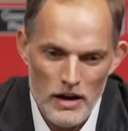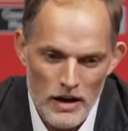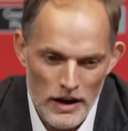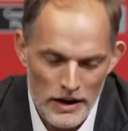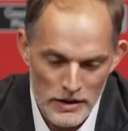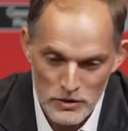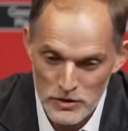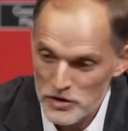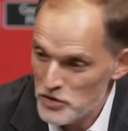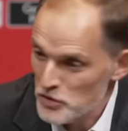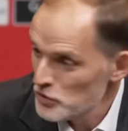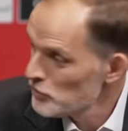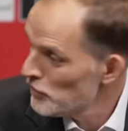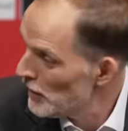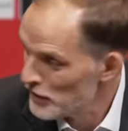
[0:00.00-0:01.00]
I
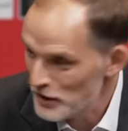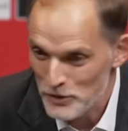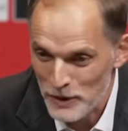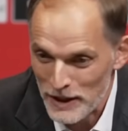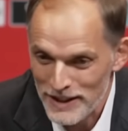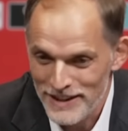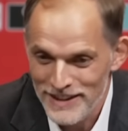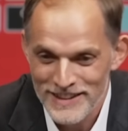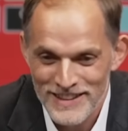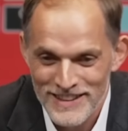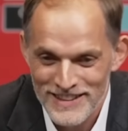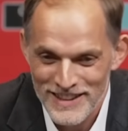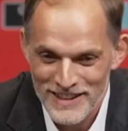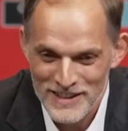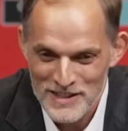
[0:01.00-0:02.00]
understood very quickly
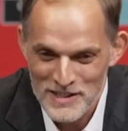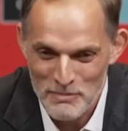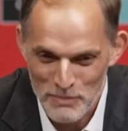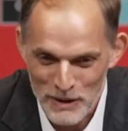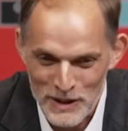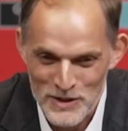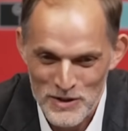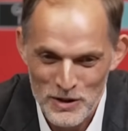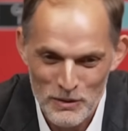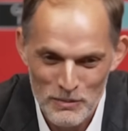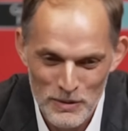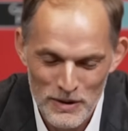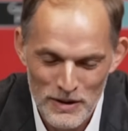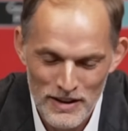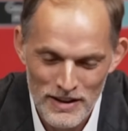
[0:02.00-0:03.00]
that it's a big
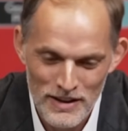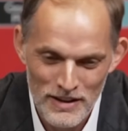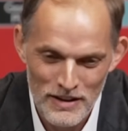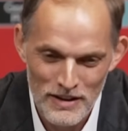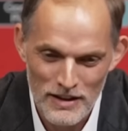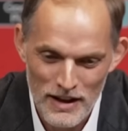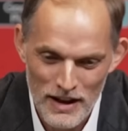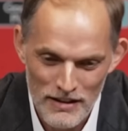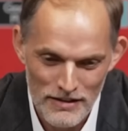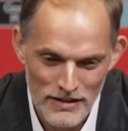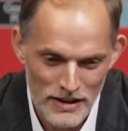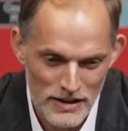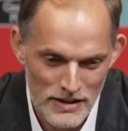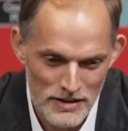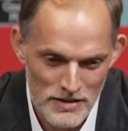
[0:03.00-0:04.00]
job. Uh, I
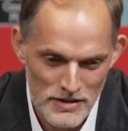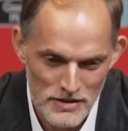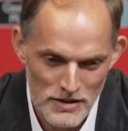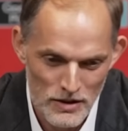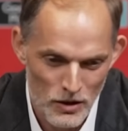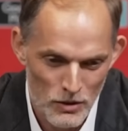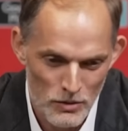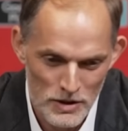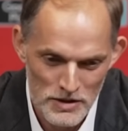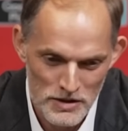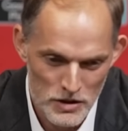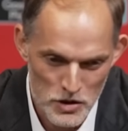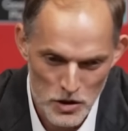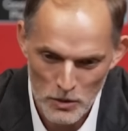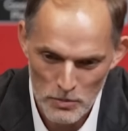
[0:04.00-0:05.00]
think it's always
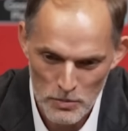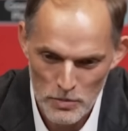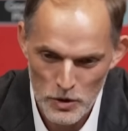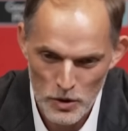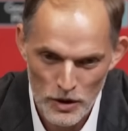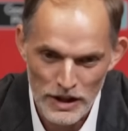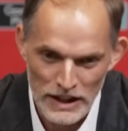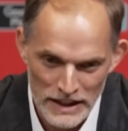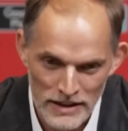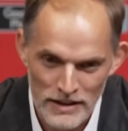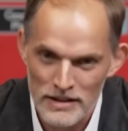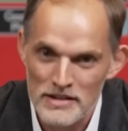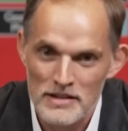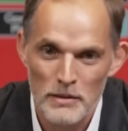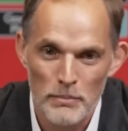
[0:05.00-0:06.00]
the job you're
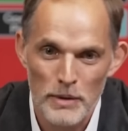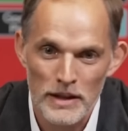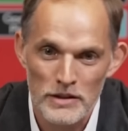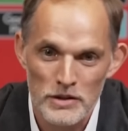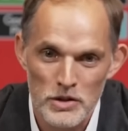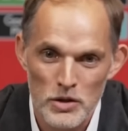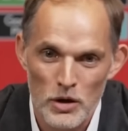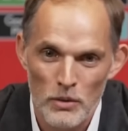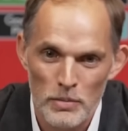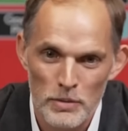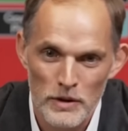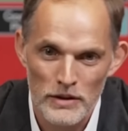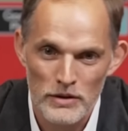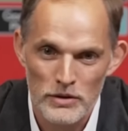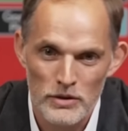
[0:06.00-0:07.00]
in is the biggest job
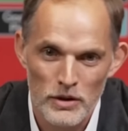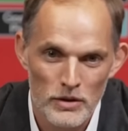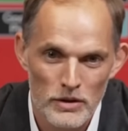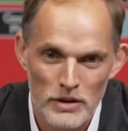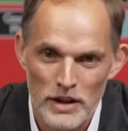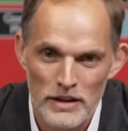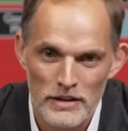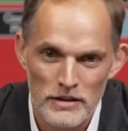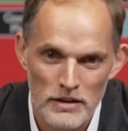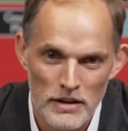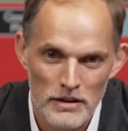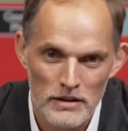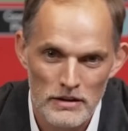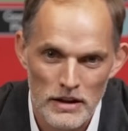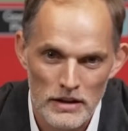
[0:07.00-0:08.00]
that you don't get,
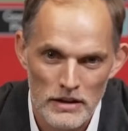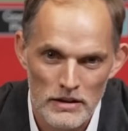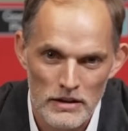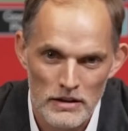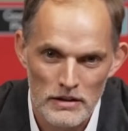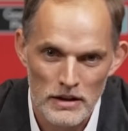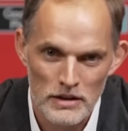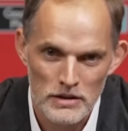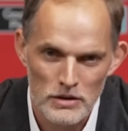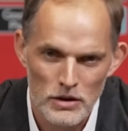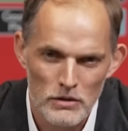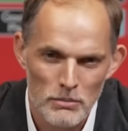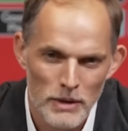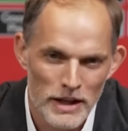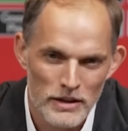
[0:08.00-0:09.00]
and, and it does
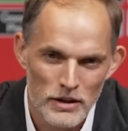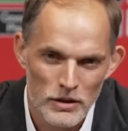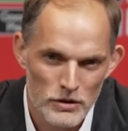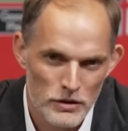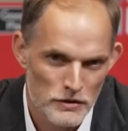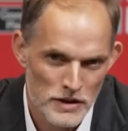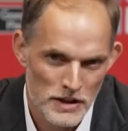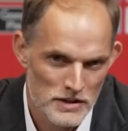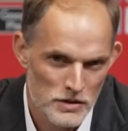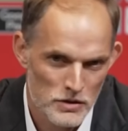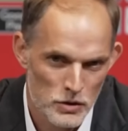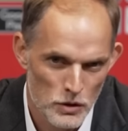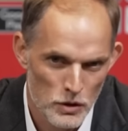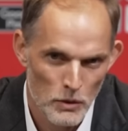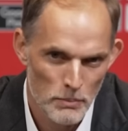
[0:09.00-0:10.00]
not make a lot of sense
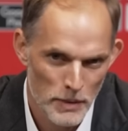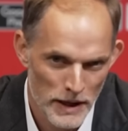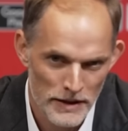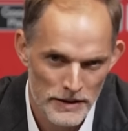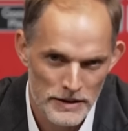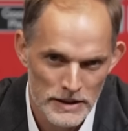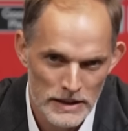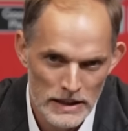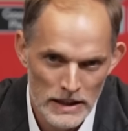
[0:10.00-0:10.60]
to compare